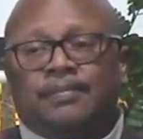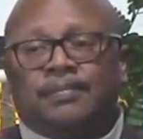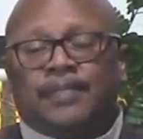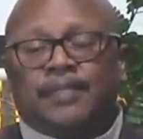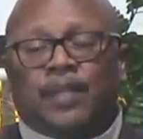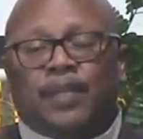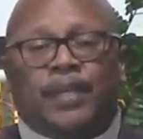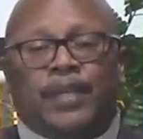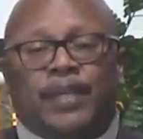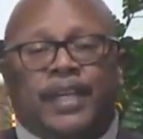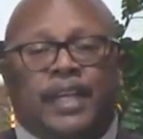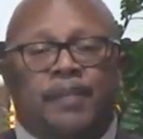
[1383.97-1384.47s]

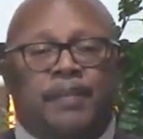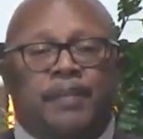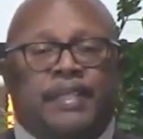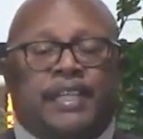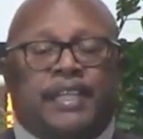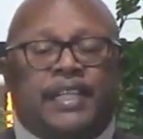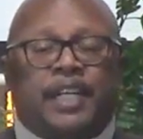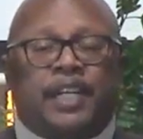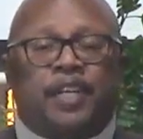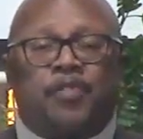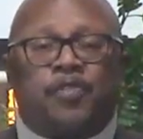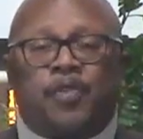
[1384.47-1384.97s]
We got to be
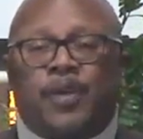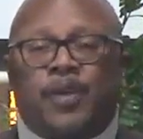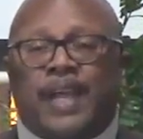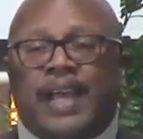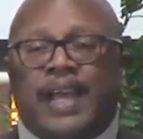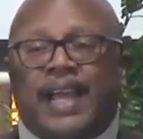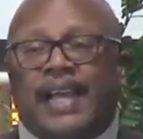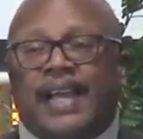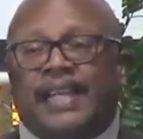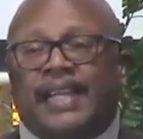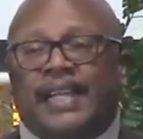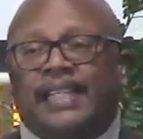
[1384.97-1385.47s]
careful
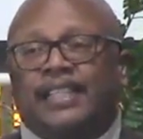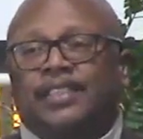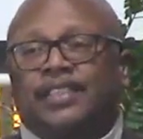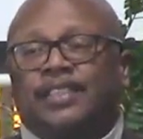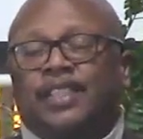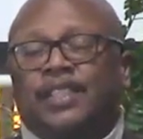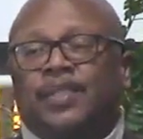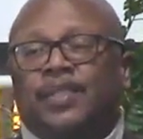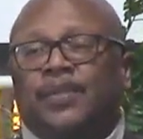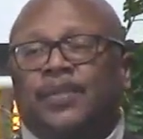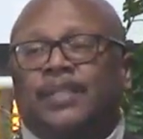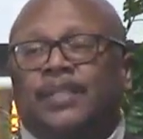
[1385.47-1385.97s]
adding
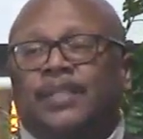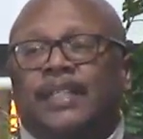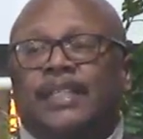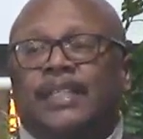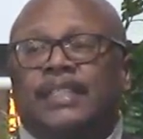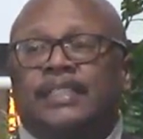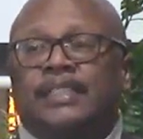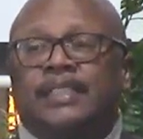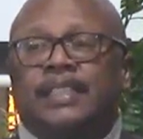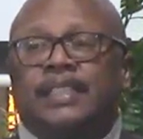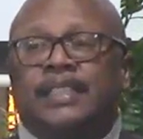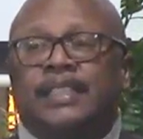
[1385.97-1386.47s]
subtle
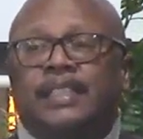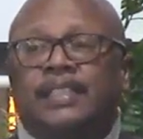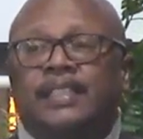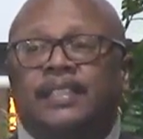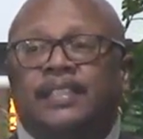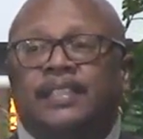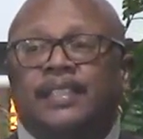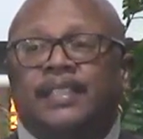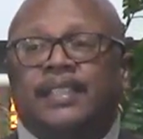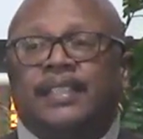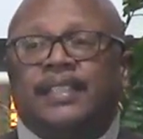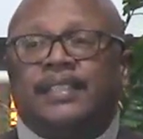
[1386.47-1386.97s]
things
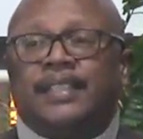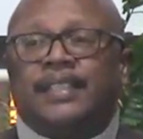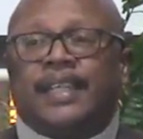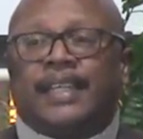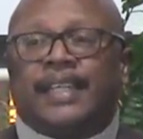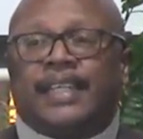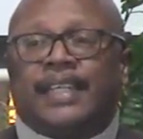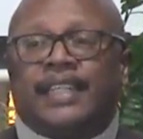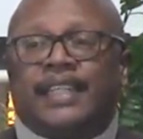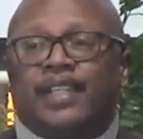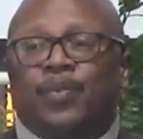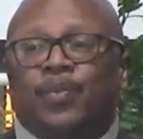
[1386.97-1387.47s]
in that
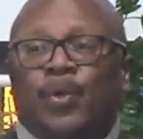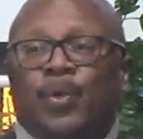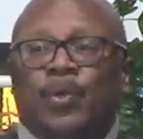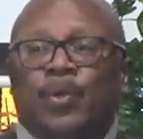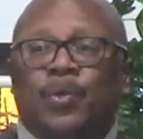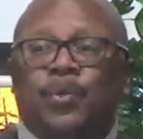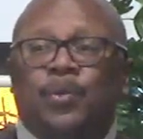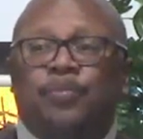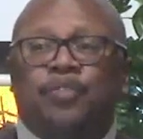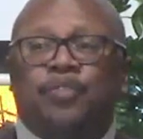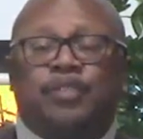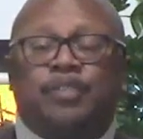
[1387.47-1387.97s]
can
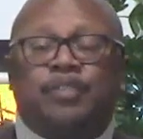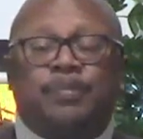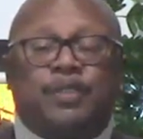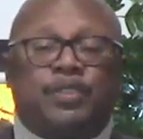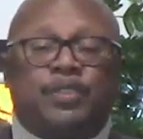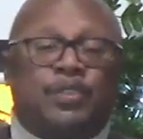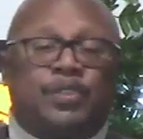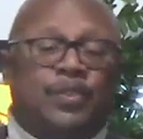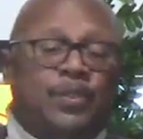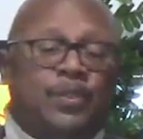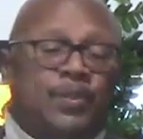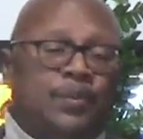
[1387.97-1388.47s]
erode from the
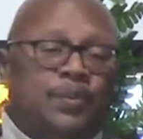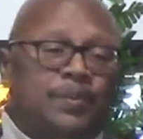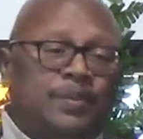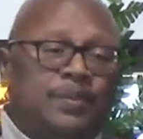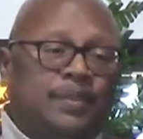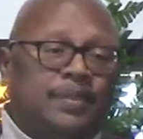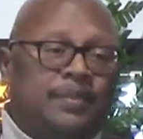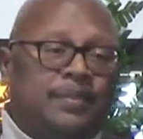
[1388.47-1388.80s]
truth.